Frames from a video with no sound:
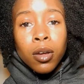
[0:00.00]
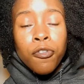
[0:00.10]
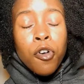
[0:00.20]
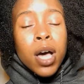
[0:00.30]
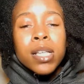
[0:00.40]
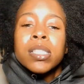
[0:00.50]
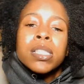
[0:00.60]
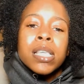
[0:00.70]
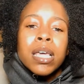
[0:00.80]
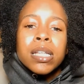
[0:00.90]
for us
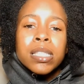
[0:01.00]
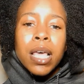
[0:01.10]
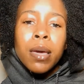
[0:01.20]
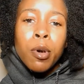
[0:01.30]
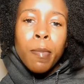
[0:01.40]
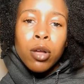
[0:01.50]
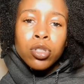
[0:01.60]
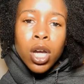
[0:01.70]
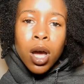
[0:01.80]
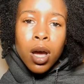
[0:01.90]
to say the same
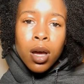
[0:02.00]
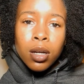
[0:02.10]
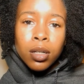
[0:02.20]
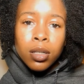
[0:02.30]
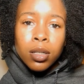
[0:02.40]
about y'all?